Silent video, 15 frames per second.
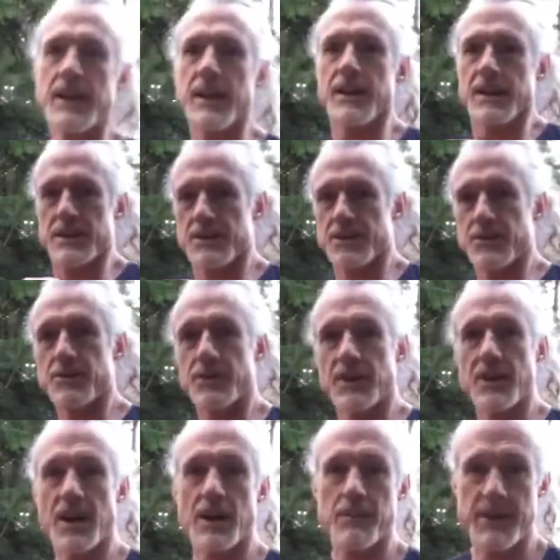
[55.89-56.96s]
is you do a
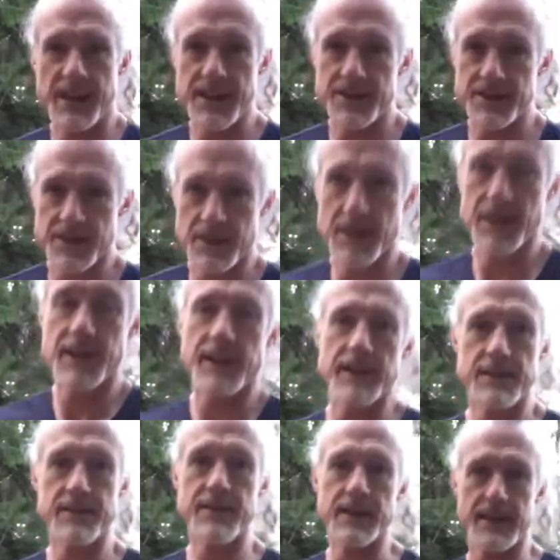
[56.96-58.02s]
combination
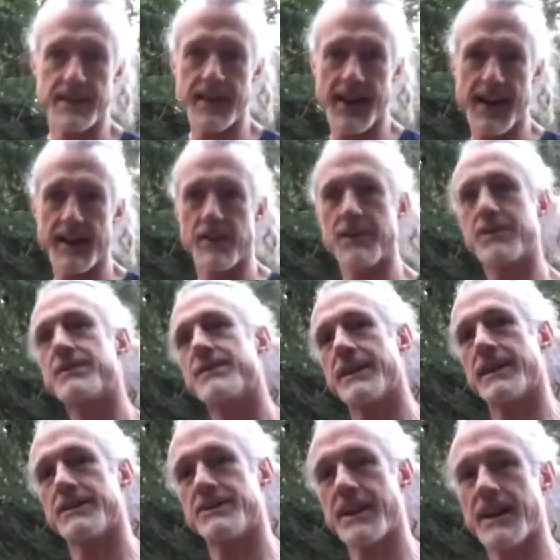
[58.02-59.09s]
and tag onto
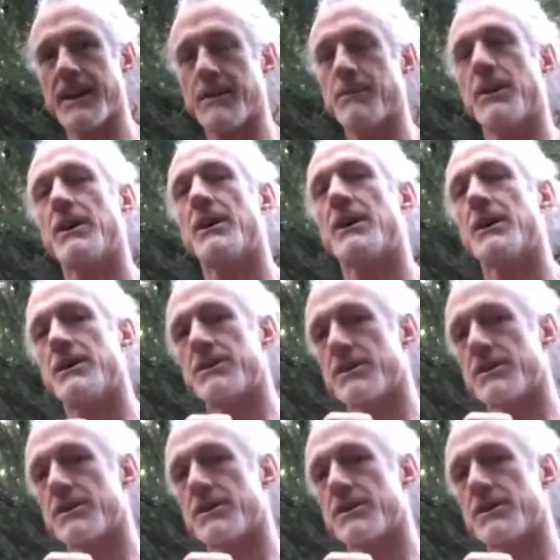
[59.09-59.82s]
that jab. So you